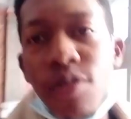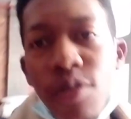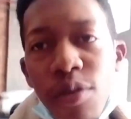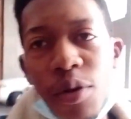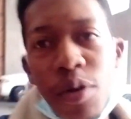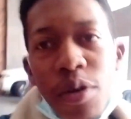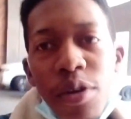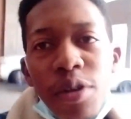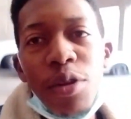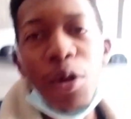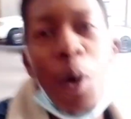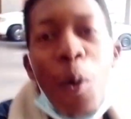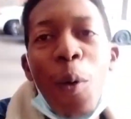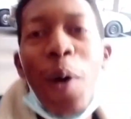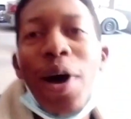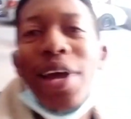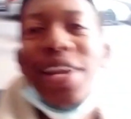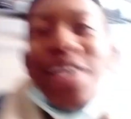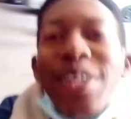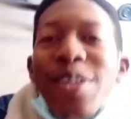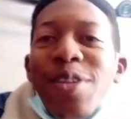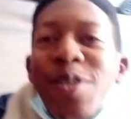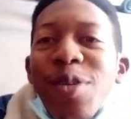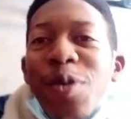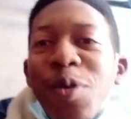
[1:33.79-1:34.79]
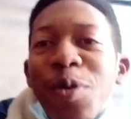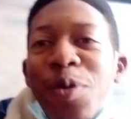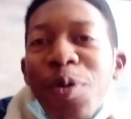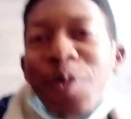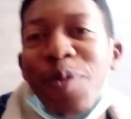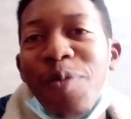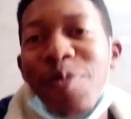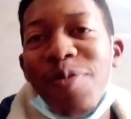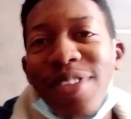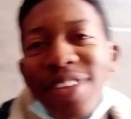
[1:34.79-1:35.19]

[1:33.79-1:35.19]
So you know what it do.